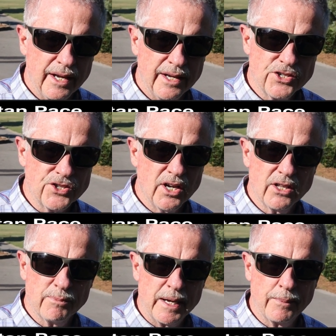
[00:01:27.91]
and just
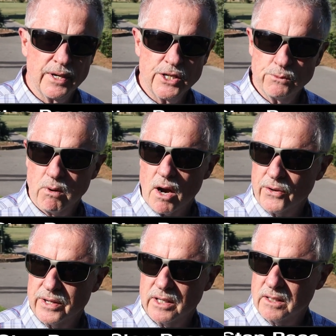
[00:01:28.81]
other people he's
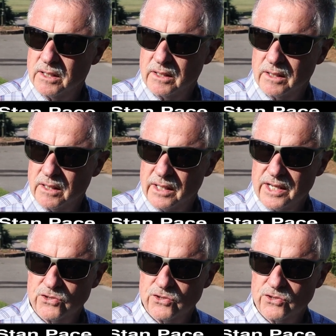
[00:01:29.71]
brought in.